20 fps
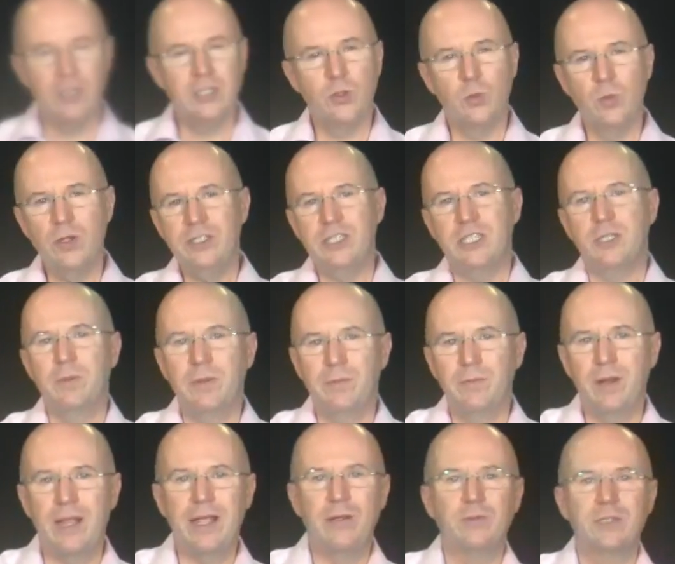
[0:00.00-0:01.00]
So we've just been
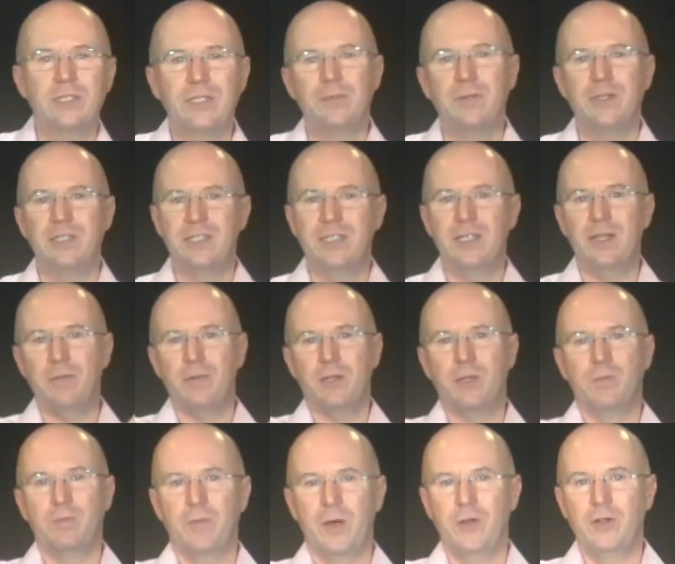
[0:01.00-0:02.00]
playing with some of the
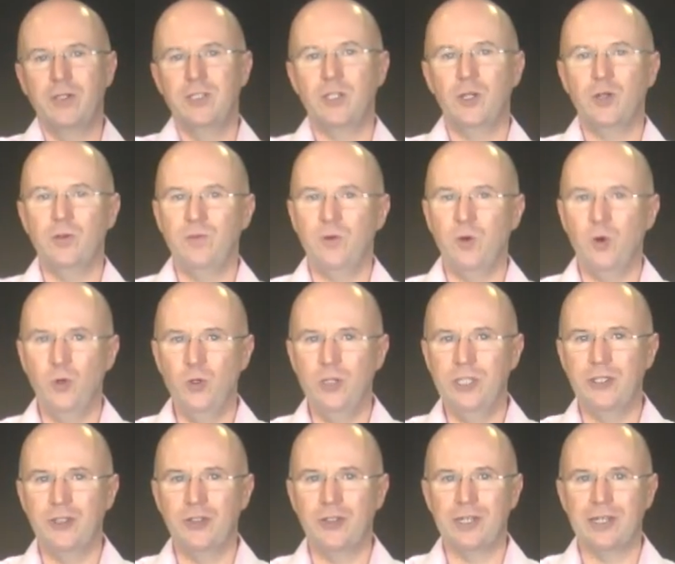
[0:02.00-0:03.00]
subcomponents of
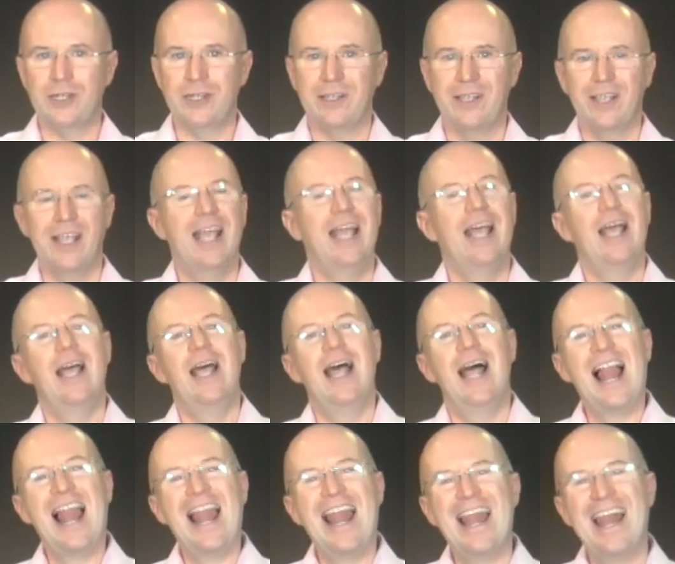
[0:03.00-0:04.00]
auditory.
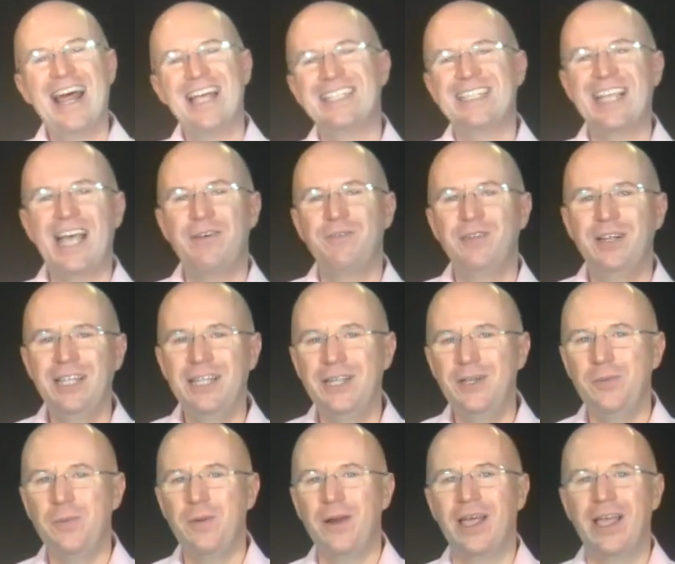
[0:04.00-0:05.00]
Let's have a
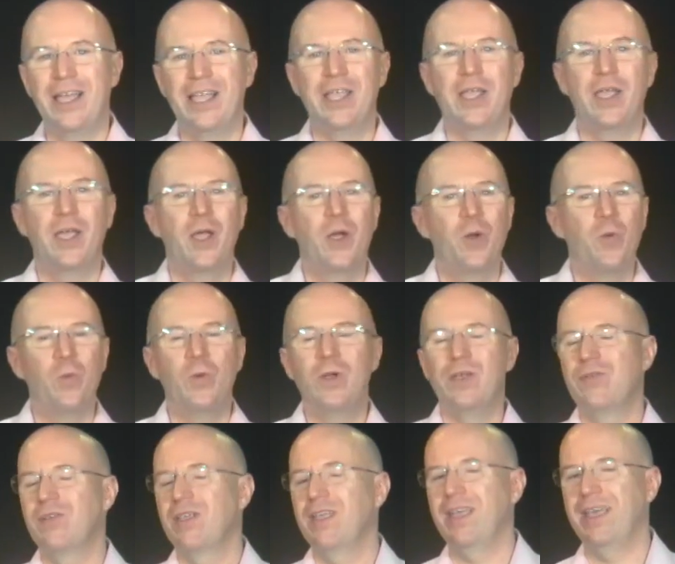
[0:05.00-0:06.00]
little play
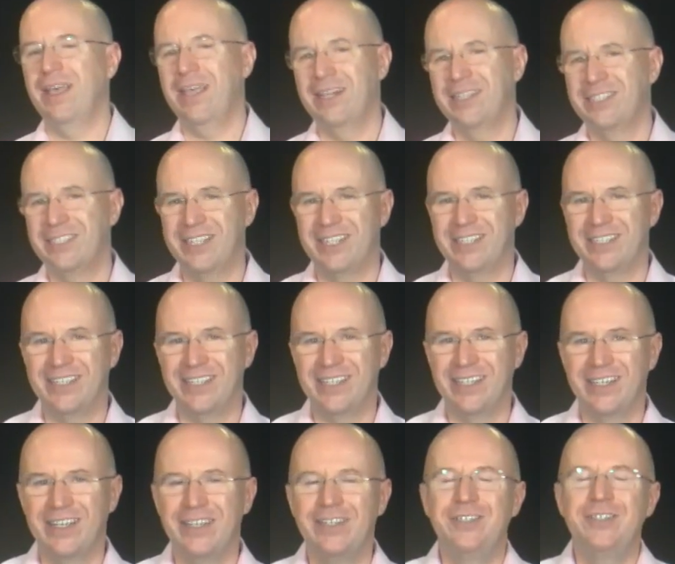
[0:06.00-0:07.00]
with kinesthetic,
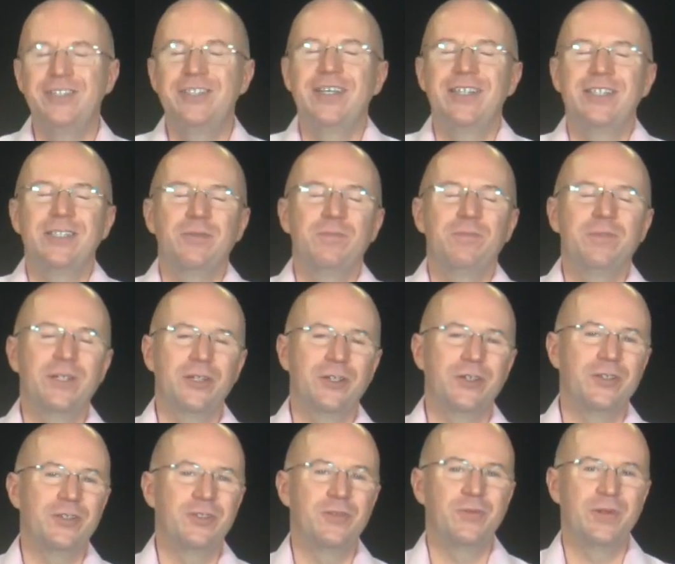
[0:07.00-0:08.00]
just
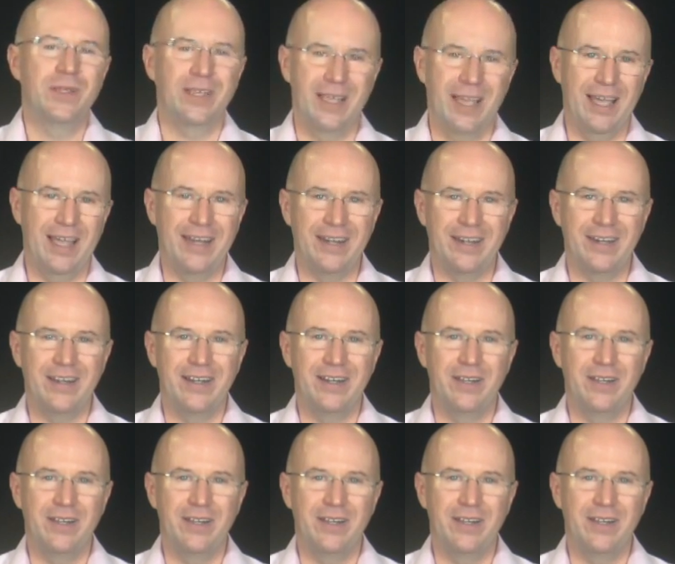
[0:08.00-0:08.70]
because we can.